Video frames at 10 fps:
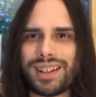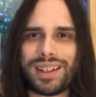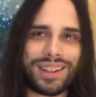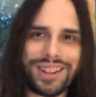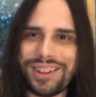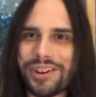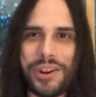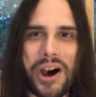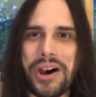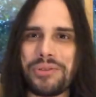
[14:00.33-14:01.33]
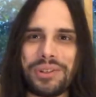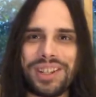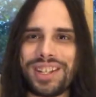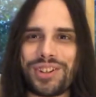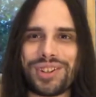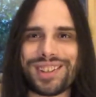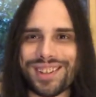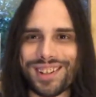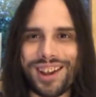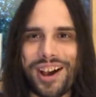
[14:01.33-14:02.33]
And not
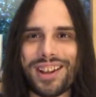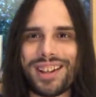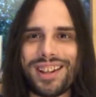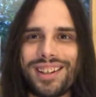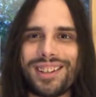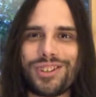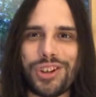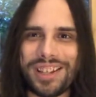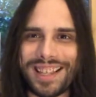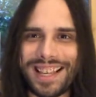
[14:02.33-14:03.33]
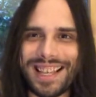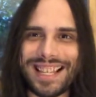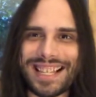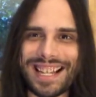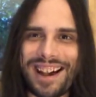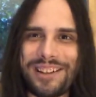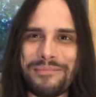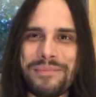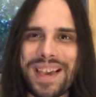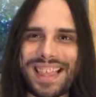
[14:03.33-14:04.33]
religions, not gene keys, not
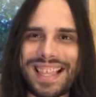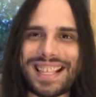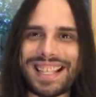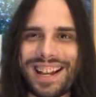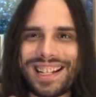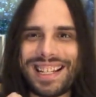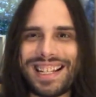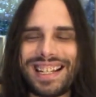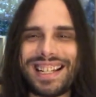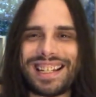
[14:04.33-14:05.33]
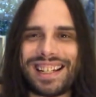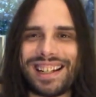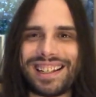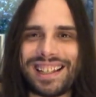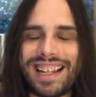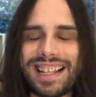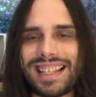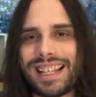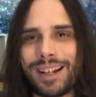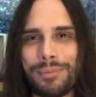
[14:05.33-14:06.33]
myths, not
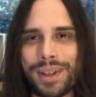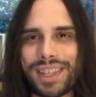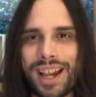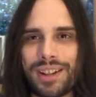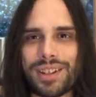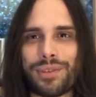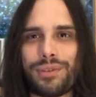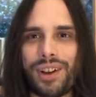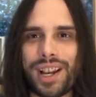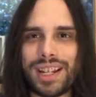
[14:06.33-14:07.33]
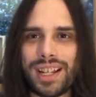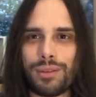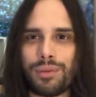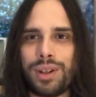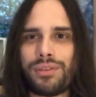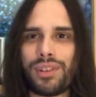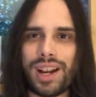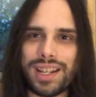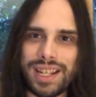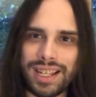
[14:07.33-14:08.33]
anything, but that defining,
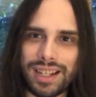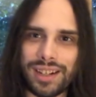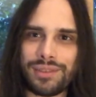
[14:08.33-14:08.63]
refining,